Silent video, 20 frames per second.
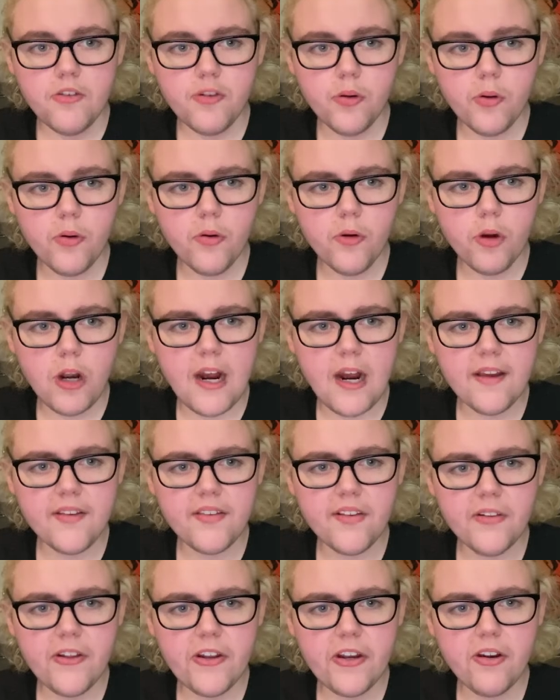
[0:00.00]
Children are
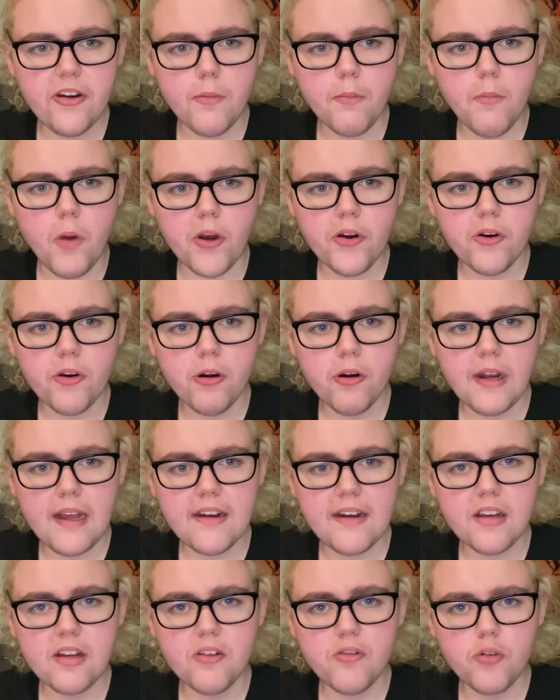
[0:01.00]
isolated, monitored,
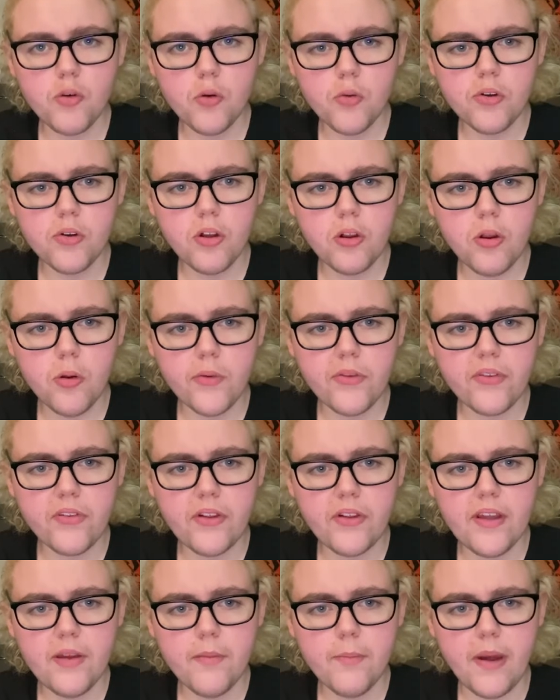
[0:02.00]
and controlled
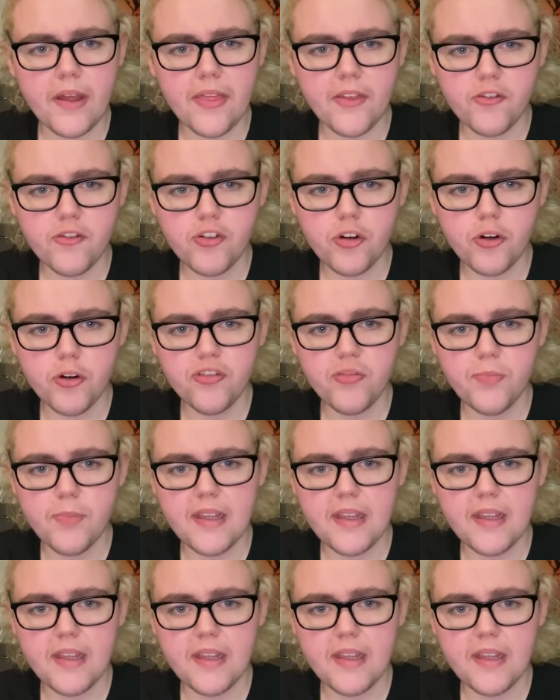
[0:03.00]
closely by the church,